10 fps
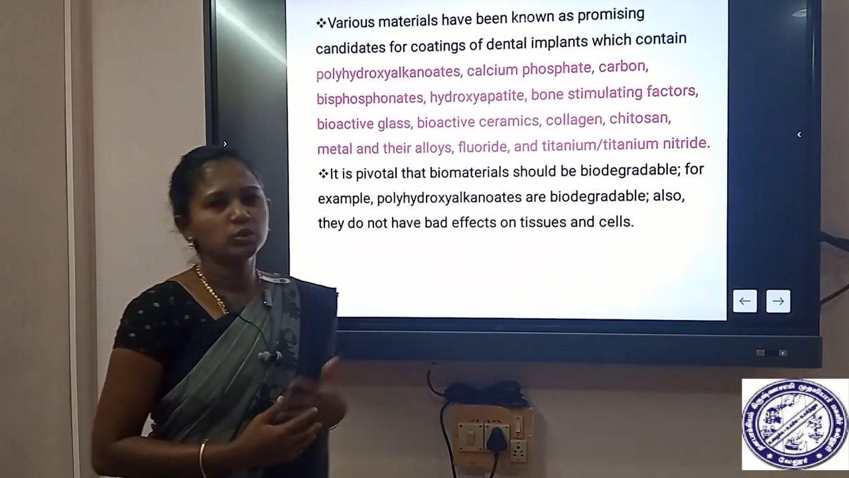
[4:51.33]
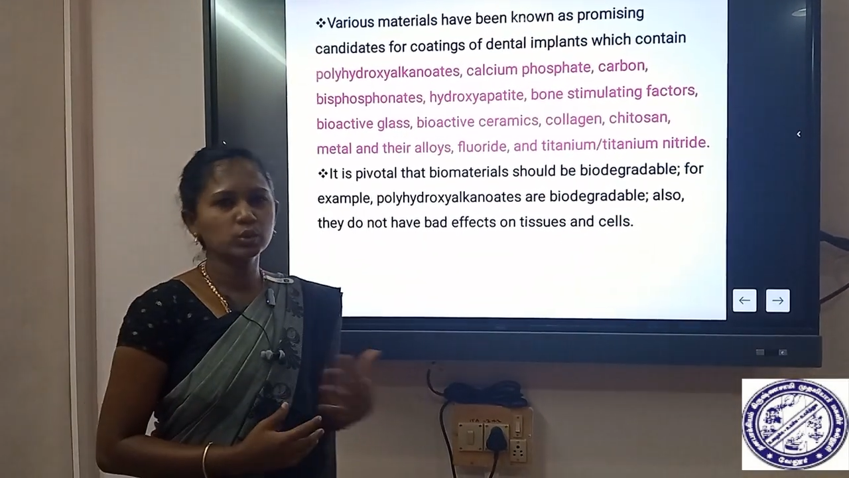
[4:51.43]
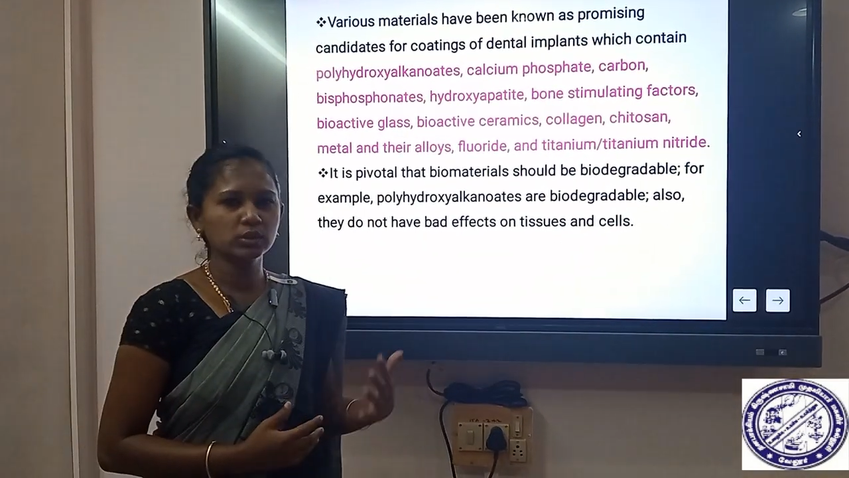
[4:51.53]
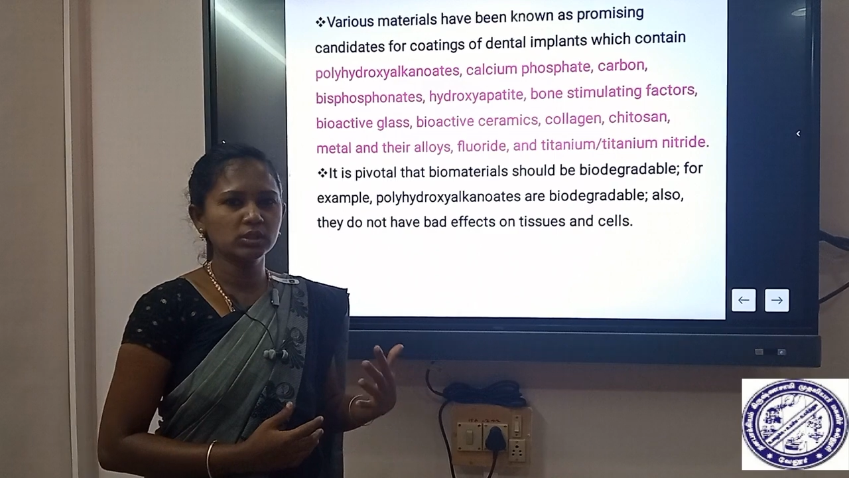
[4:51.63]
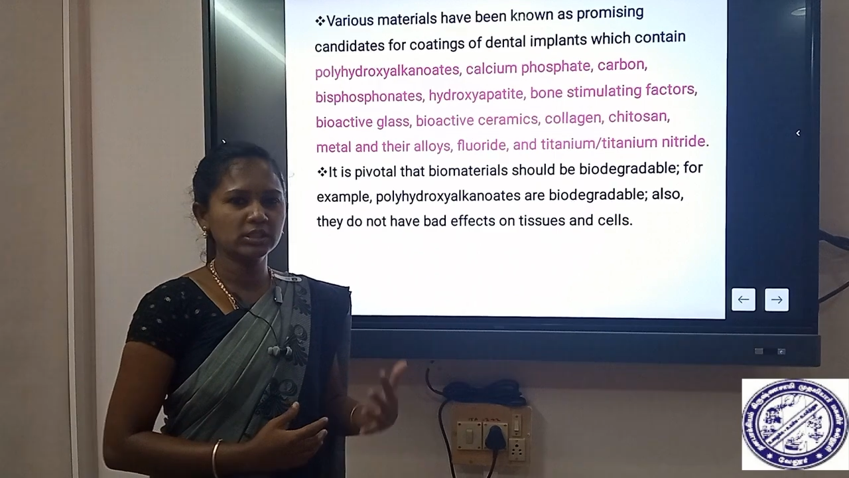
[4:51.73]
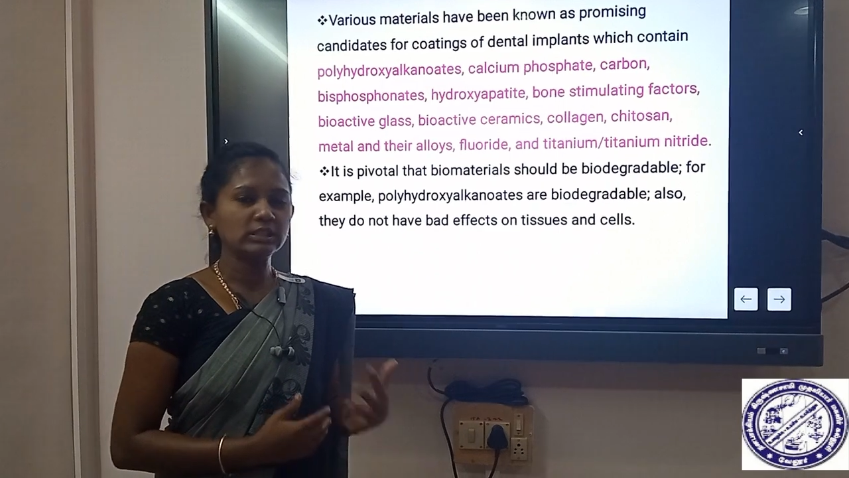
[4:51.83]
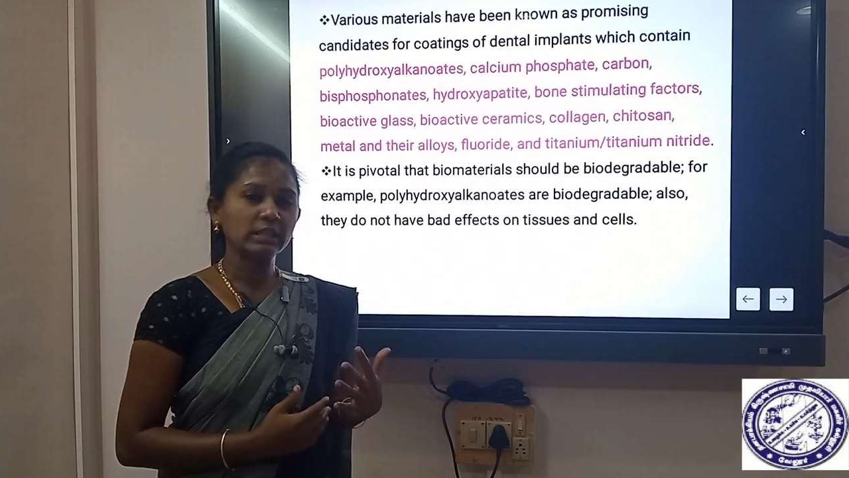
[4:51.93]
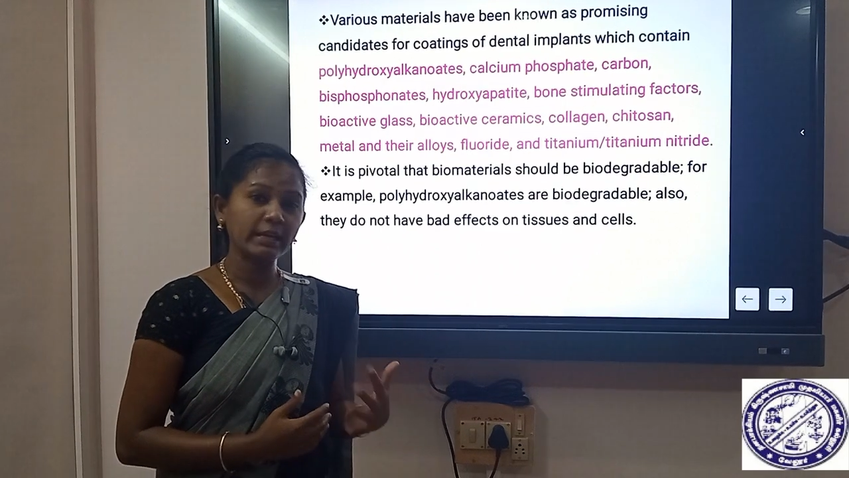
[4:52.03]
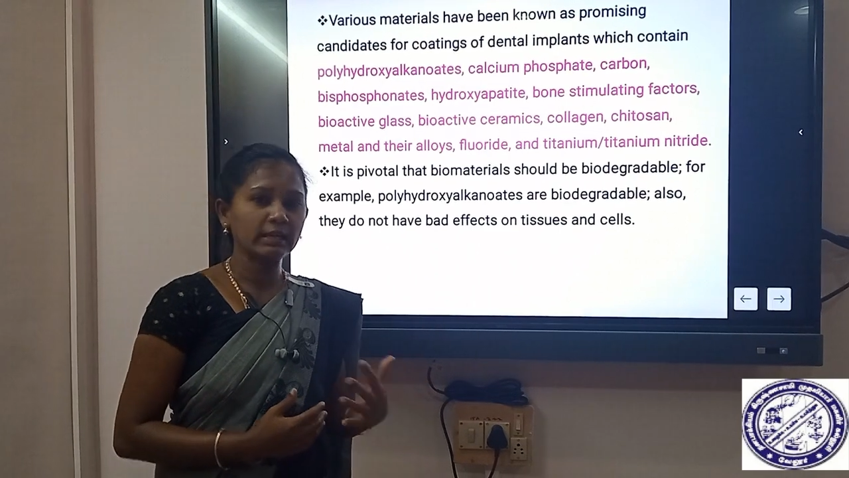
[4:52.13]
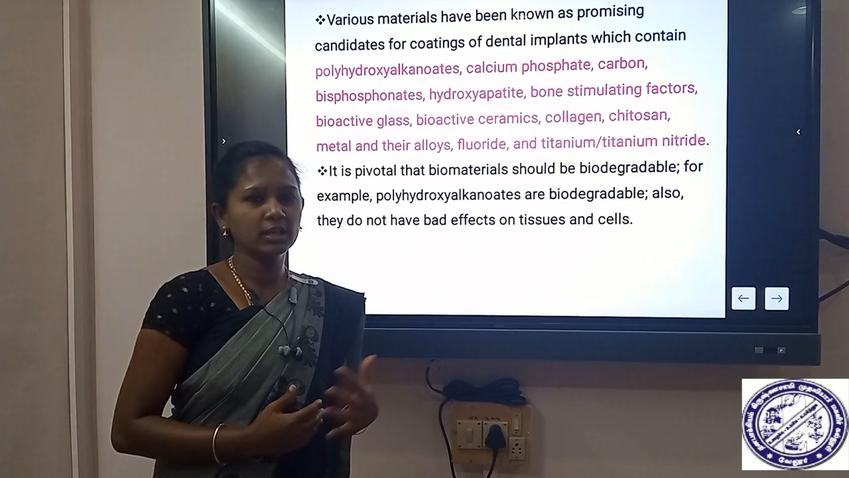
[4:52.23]
used in
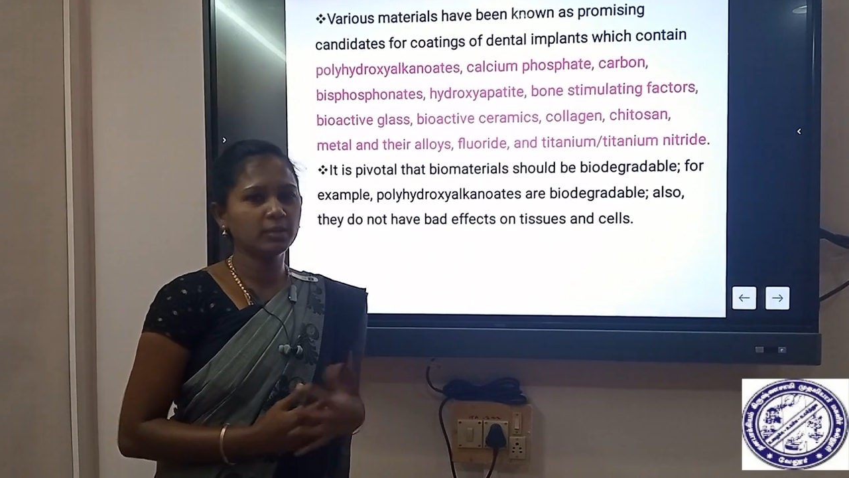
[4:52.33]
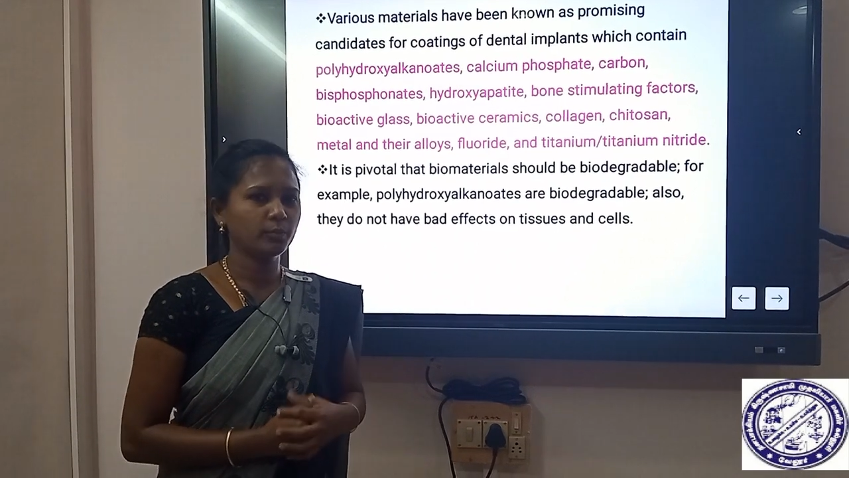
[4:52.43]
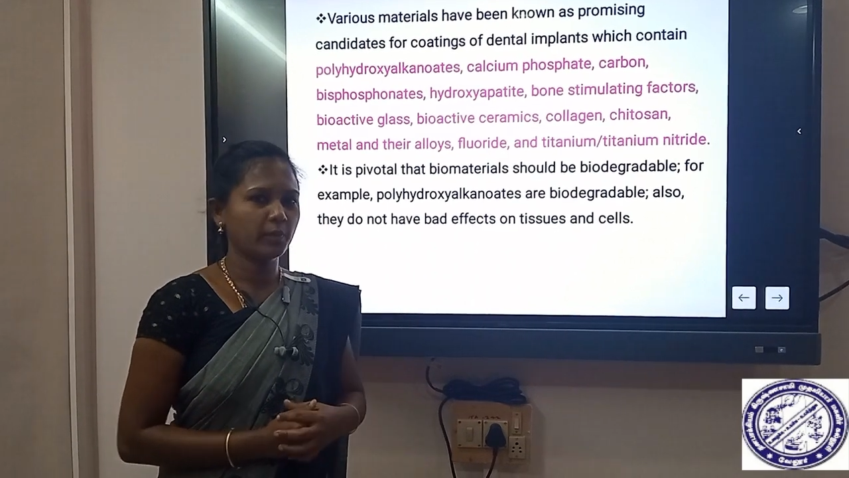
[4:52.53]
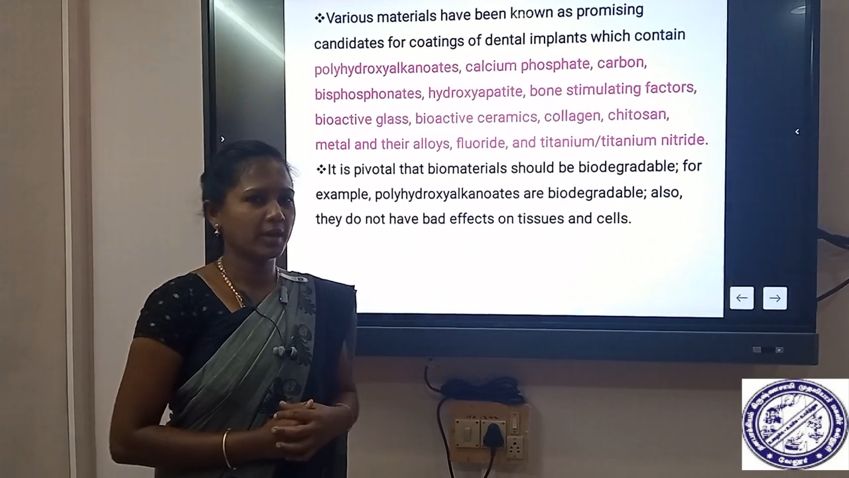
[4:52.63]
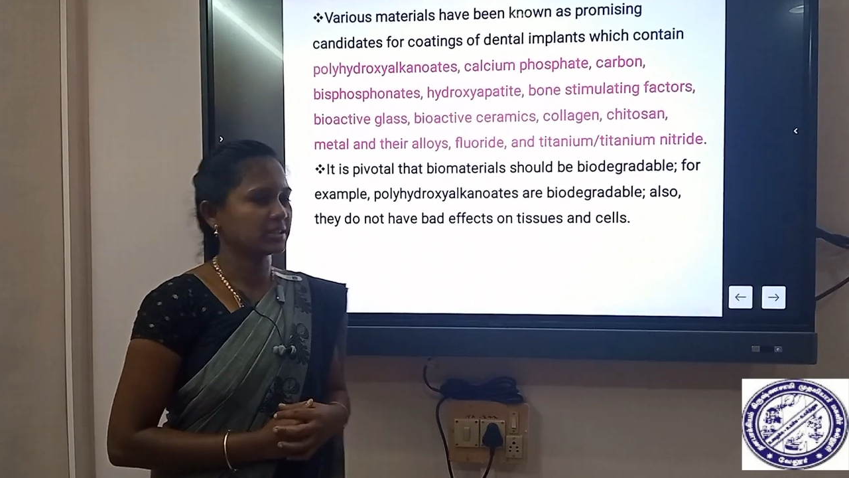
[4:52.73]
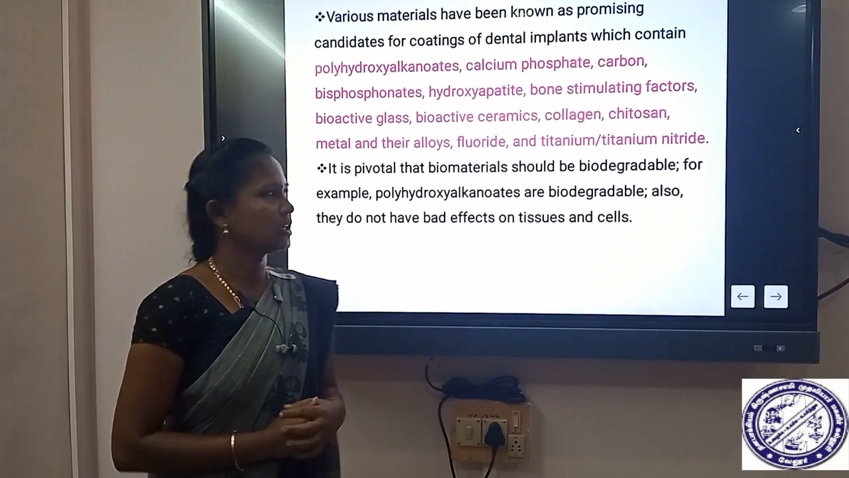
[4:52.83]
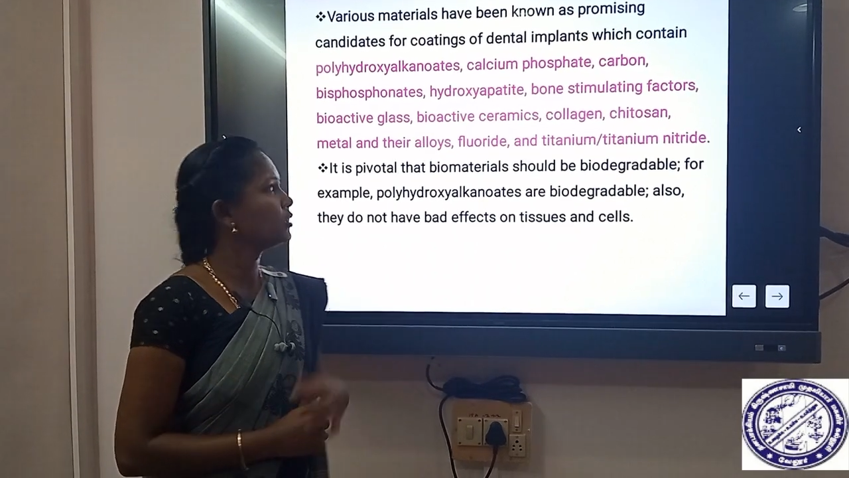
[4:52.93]
dental implants?